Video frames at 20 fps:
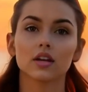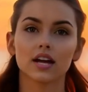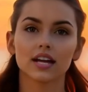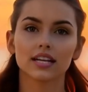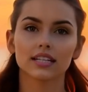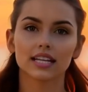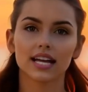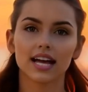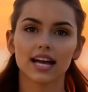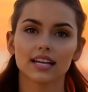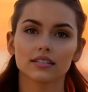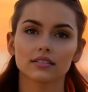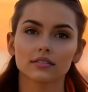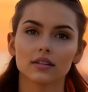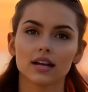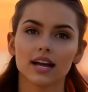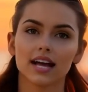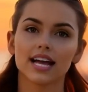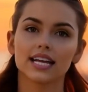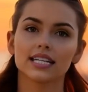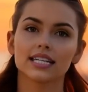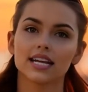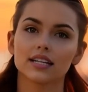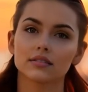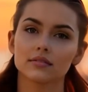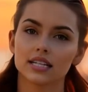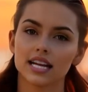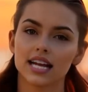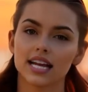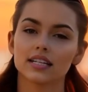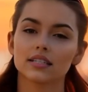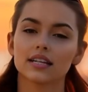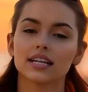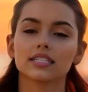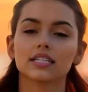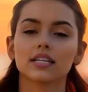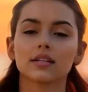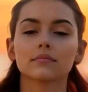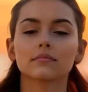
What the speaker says: own life, I'd love to hear it.